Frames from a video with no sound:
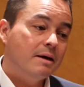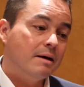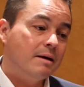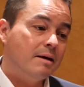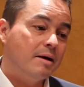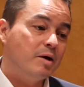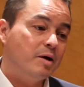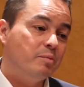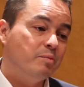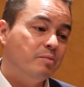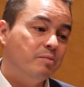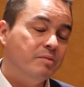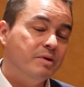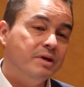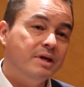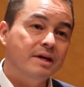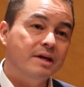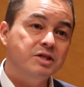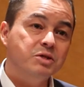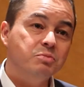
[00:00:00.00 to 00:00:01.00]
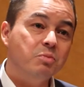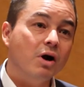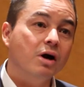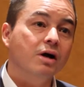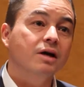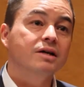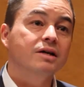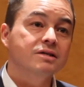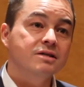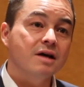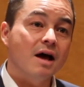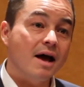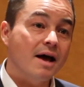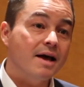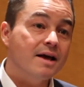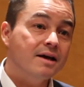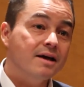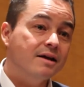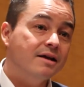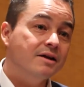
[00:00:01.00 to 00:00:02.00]
yet a spark in his
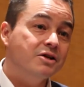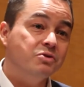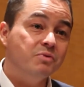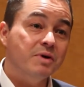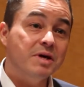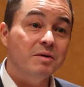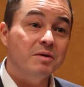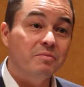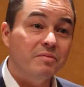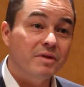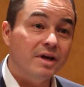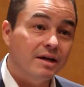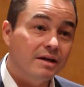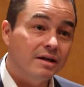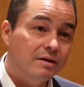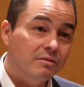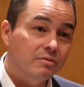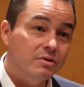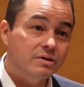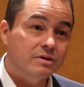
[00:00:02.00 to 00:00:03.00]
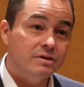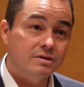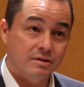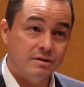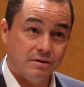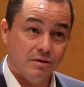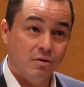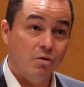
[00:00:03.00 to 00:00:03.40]
eye and a dream that he was